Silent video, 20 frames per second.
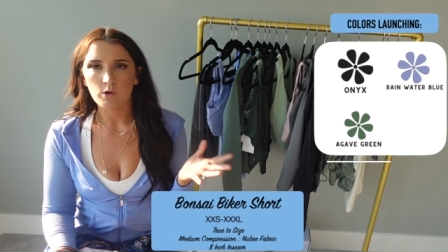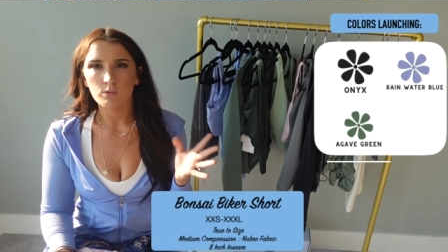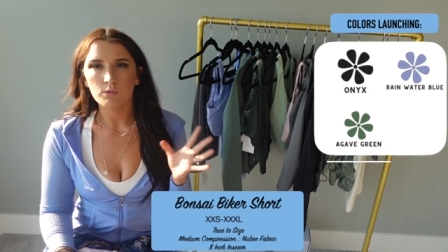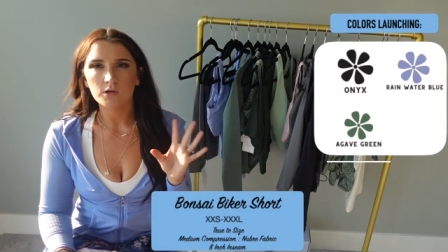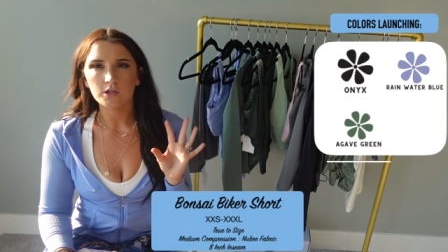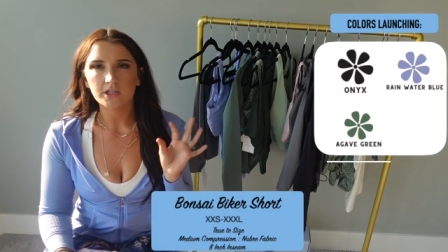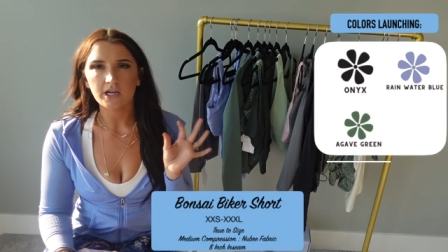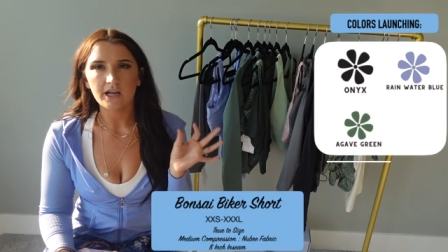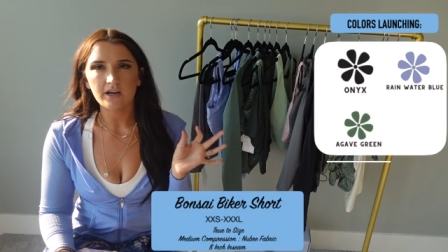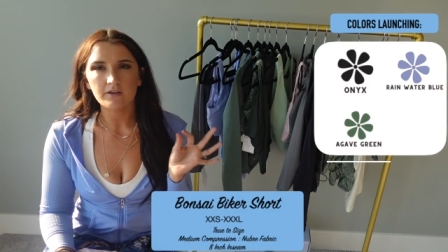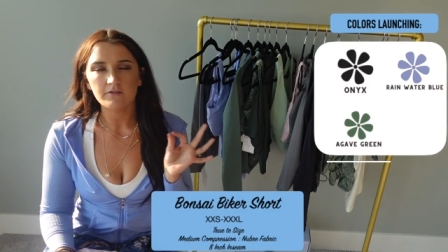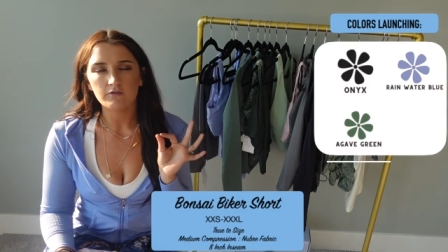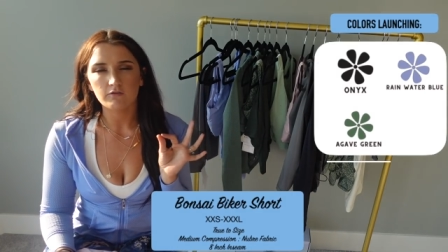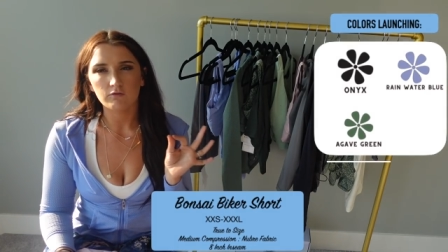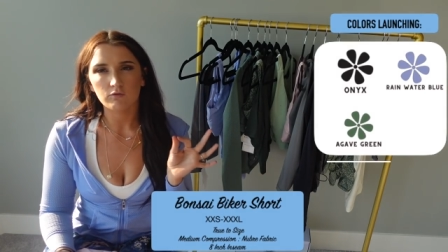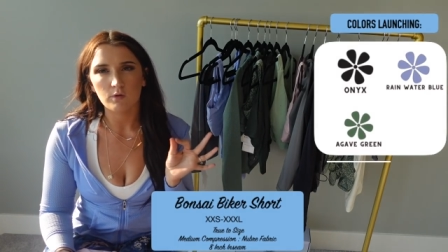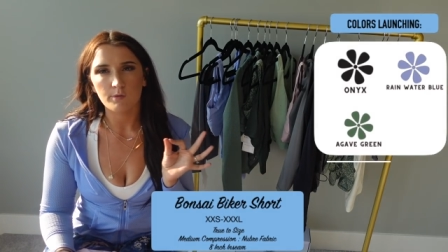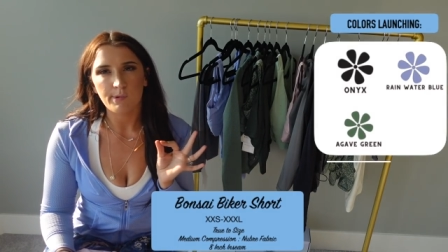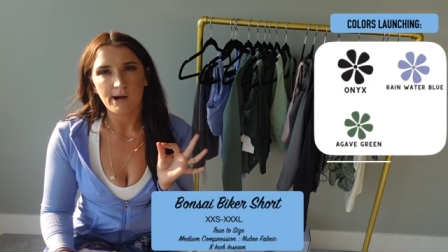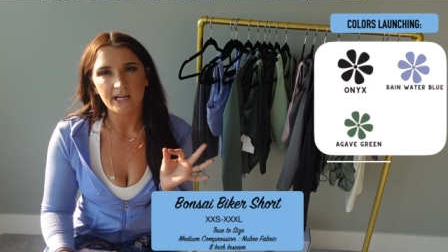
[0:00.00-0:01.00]
Almost kind
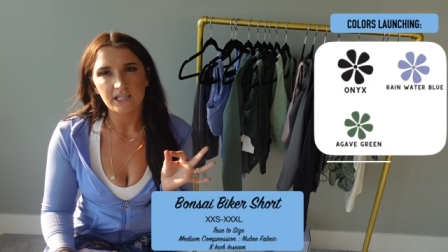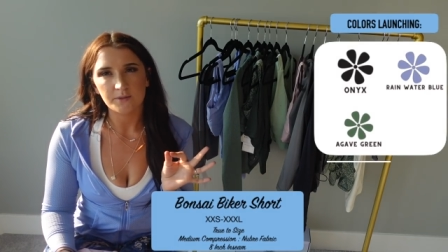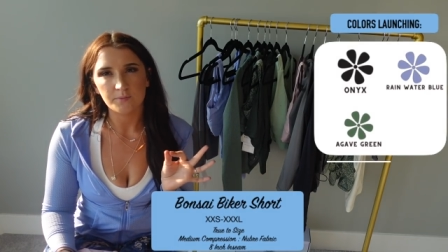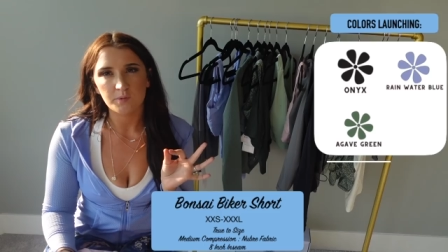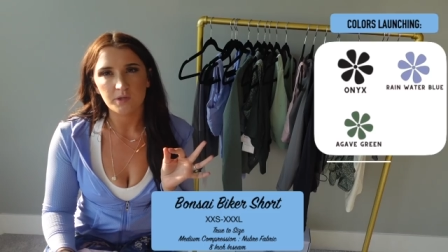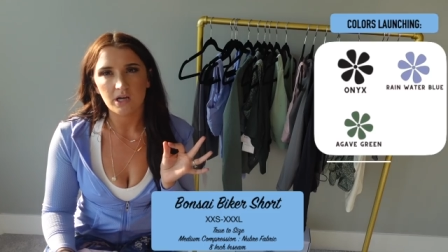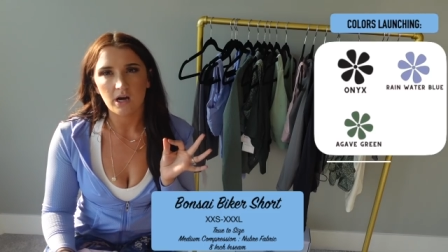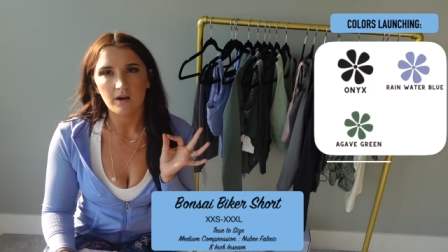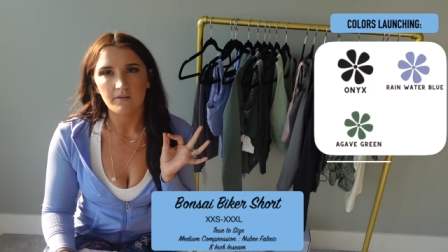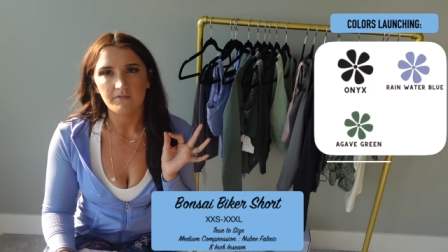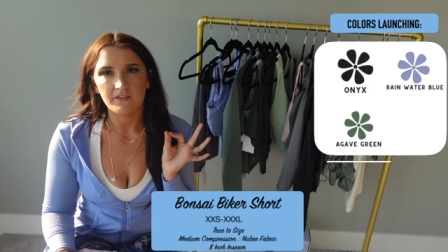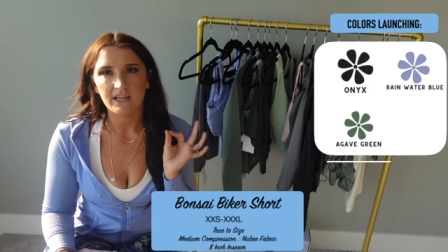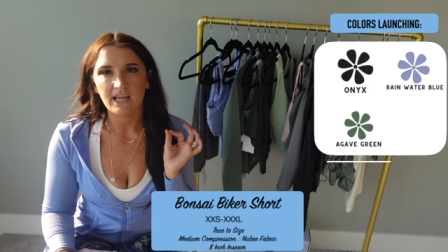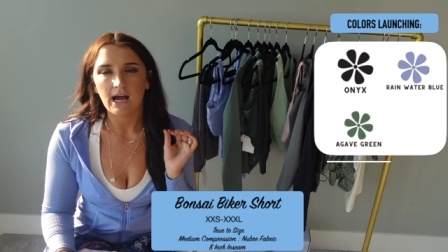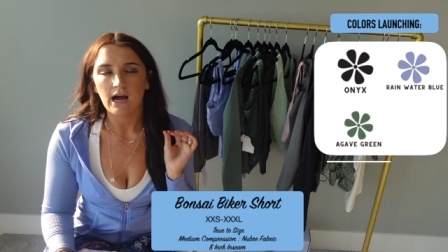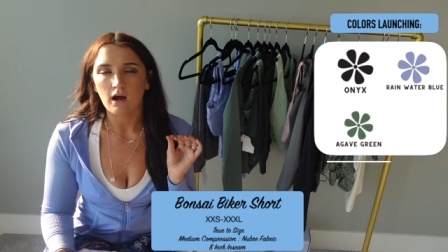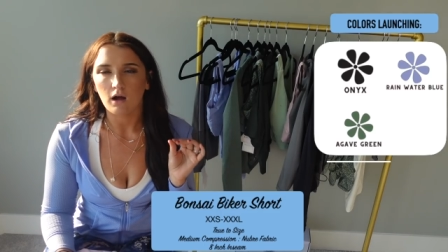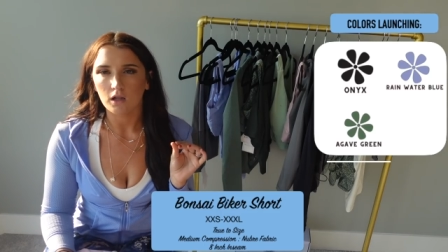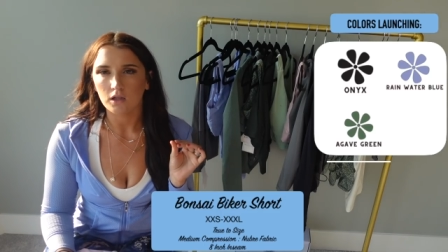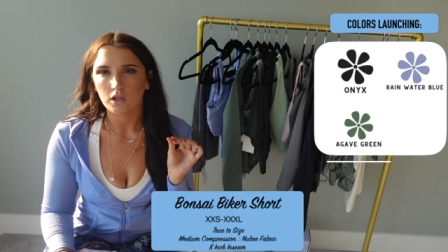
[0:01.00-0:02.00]
of reminds me of
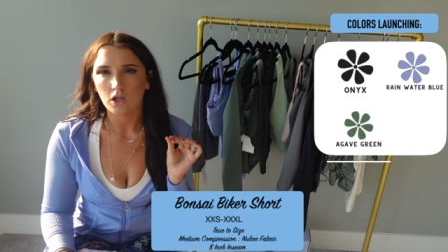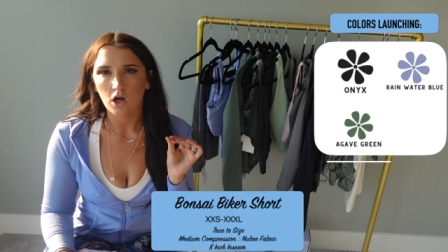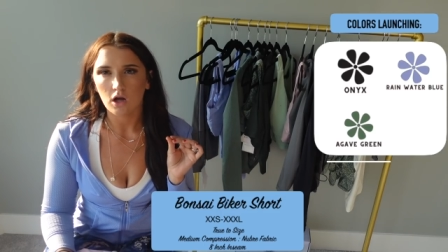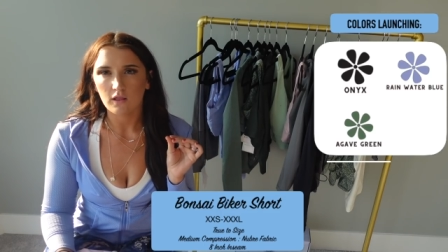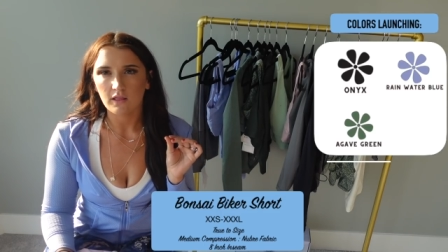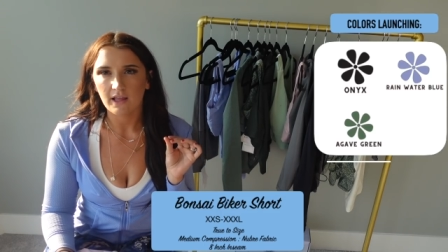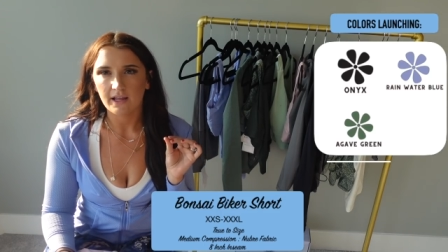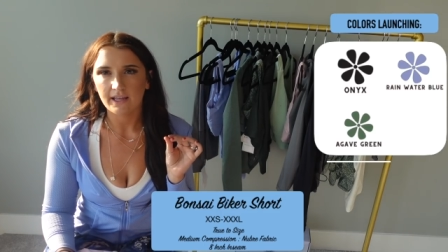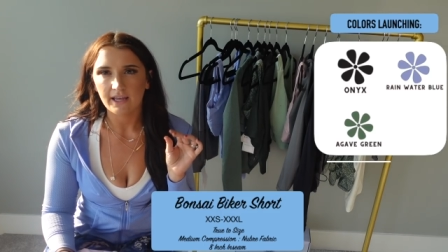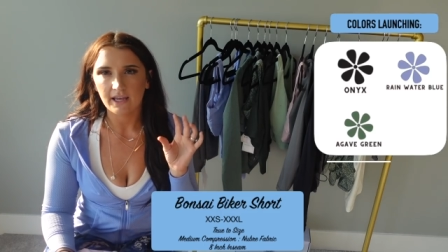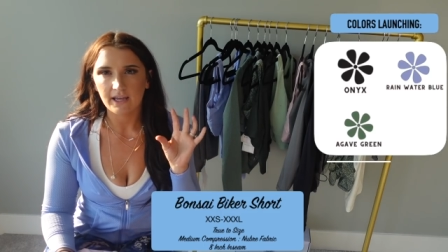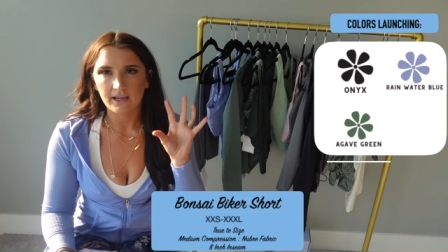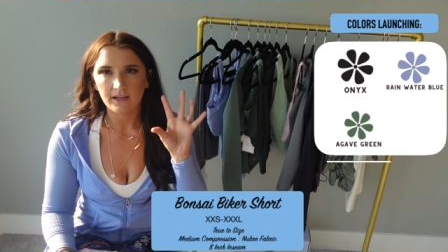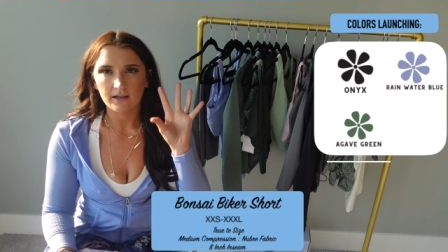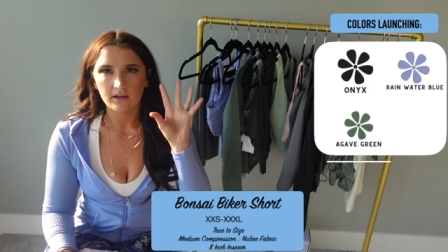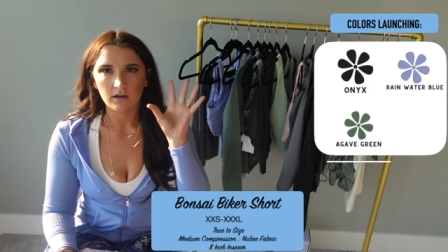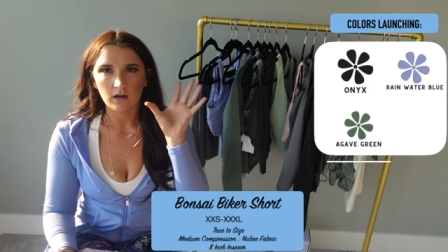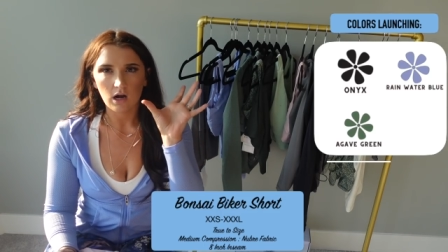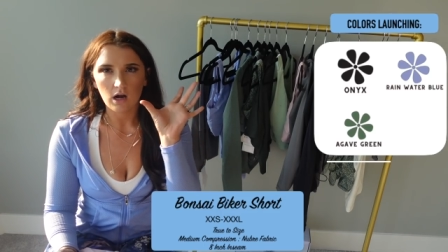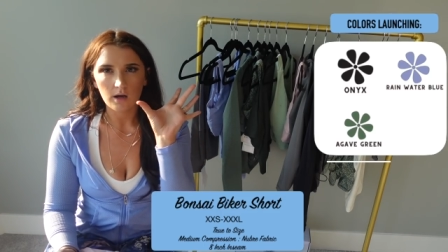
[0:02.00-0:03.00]
the Outlaw
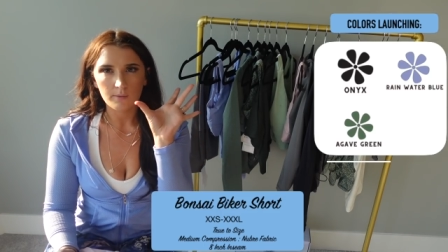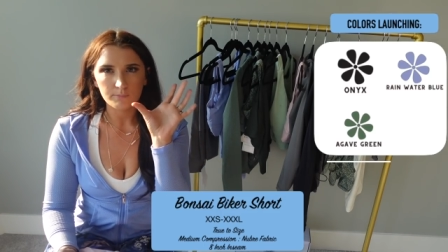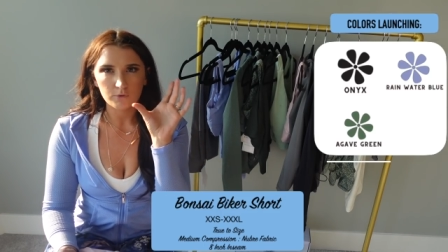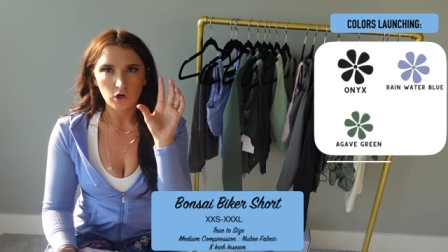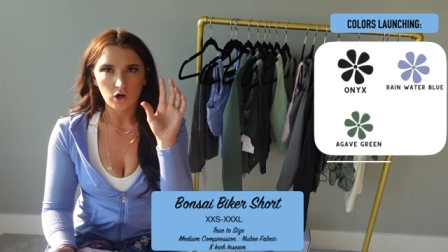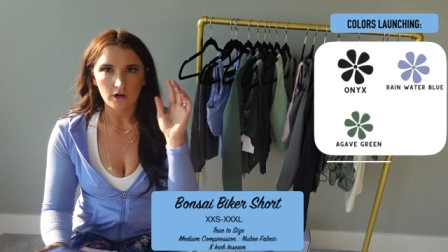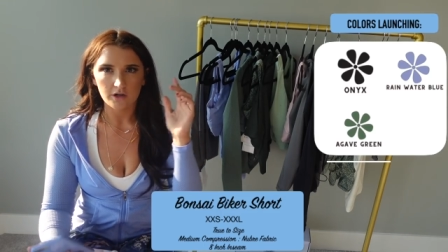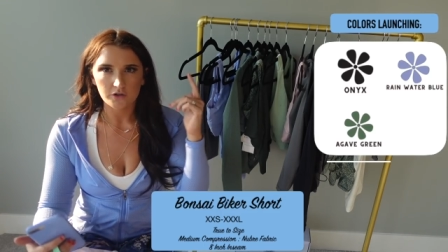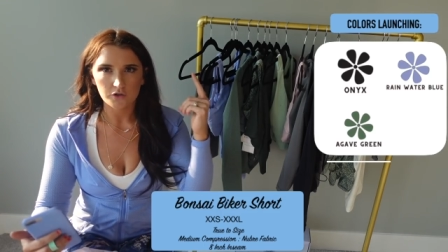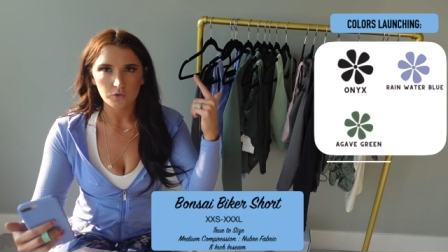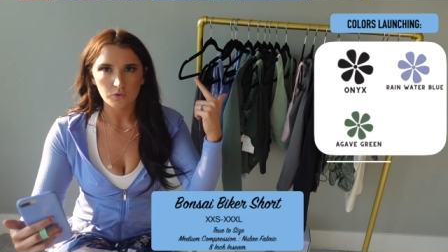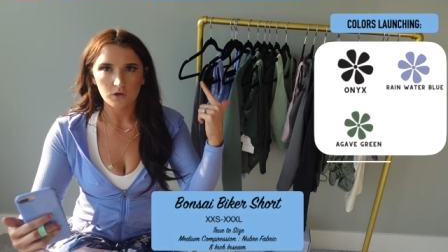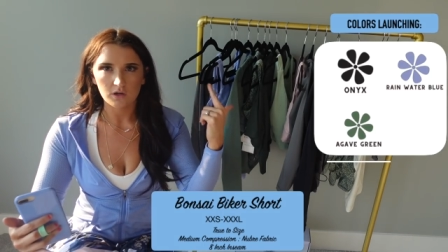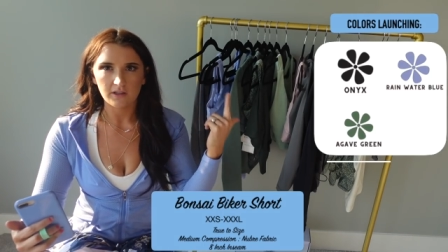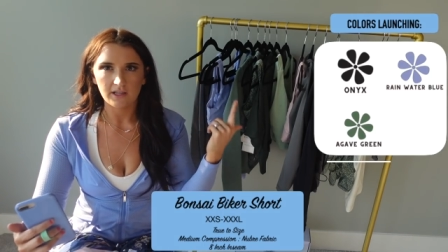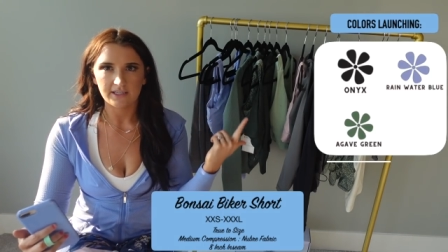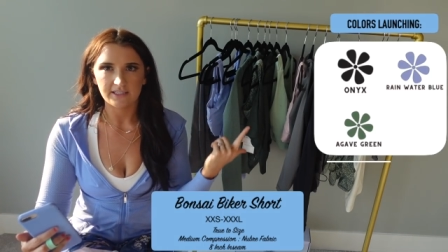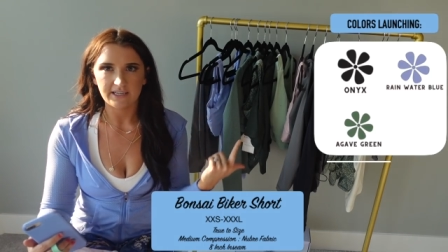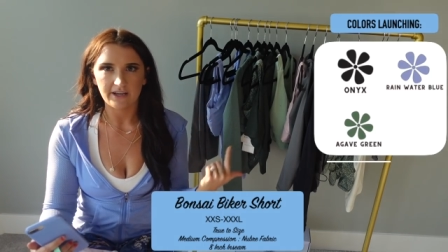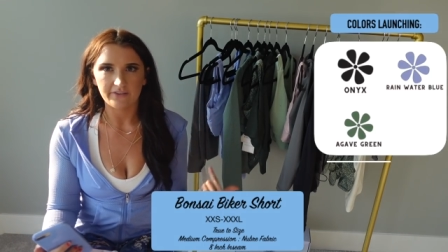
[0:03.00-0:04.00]
legging contour,
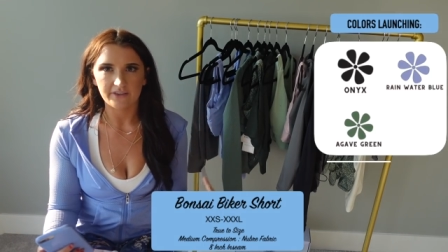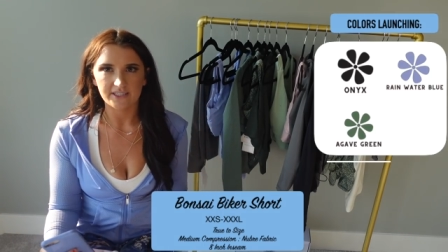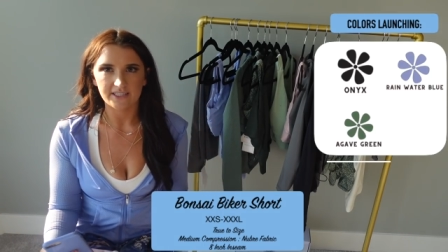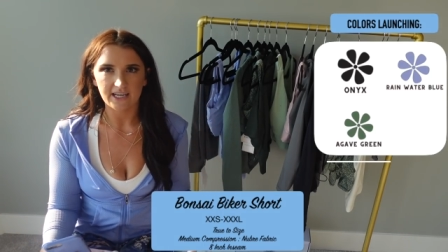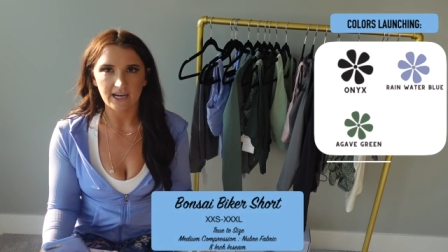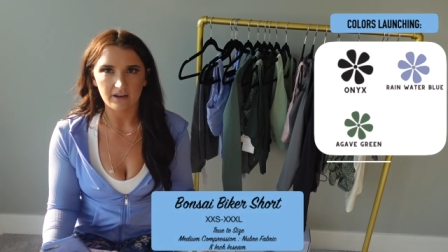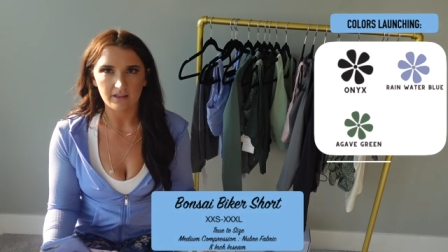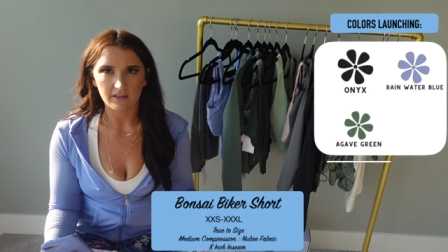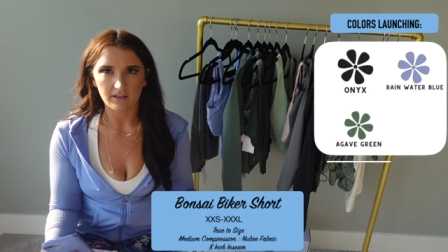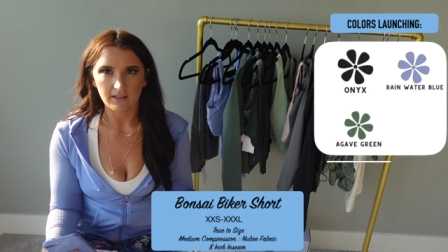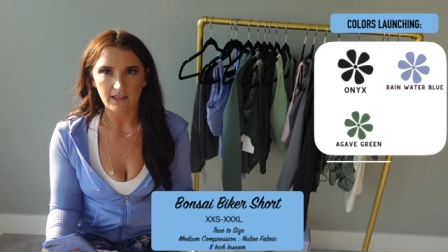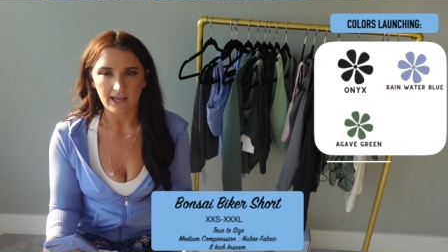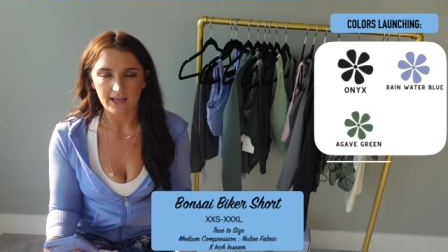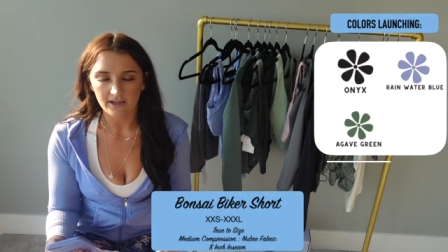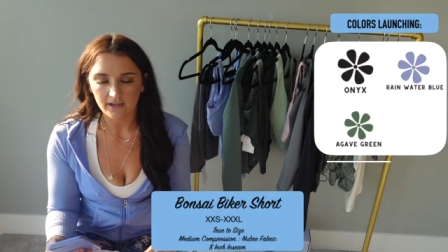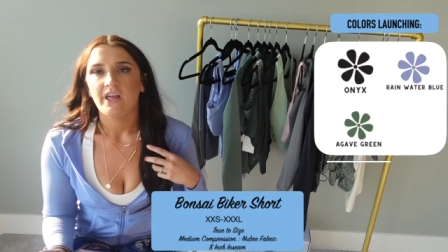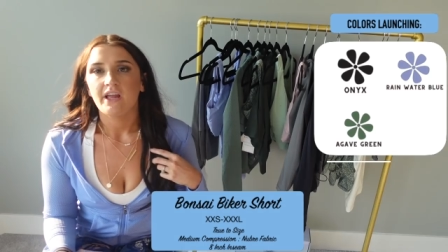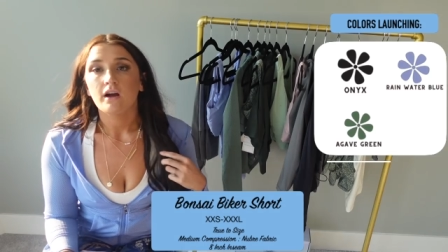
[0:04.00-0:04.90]
like down the side of the leg.